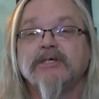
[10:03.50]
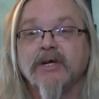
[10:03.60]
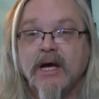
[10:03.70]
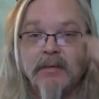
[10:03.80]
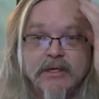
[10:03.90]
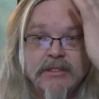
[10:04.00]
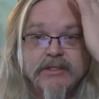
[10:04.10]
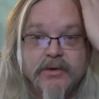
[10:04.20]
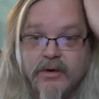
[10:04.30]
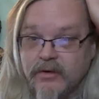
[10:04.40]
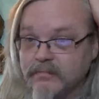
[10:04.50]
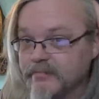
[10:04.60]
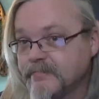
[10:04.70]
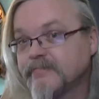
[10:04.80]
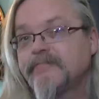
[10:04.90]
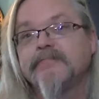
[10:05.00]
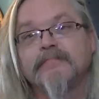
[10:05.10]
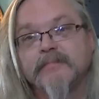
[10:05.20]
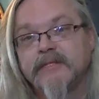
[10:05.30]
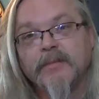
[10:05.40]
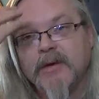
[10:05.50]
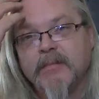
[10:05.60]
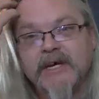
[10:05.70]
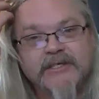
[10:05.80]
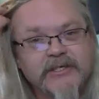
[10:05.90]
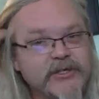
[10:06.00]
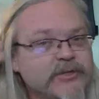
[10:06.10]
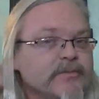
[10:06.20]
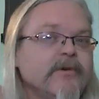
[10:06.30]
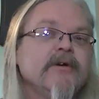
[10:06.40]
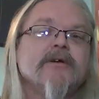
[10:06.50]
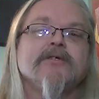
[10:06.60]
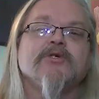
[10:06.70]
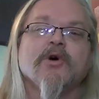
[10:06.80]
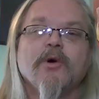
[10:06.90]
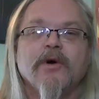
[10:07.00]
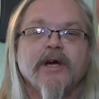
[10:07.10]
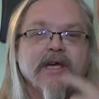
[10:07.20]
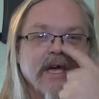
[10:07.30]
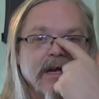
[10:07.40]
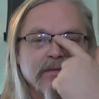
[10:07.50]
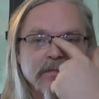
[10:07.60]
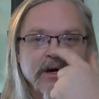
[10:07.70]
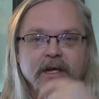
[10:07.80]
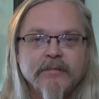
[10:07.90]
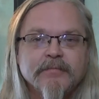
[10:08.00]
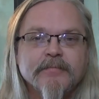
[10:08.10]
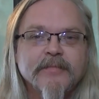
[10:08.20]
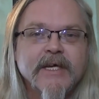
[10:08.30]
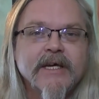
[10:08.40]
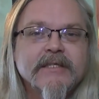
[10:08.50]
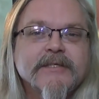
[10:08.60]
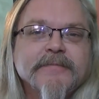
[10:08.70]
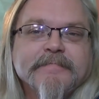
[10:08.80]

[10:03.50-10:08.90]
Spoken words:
your comments or send me a message. Enjoy while you can, everybody. Thanks.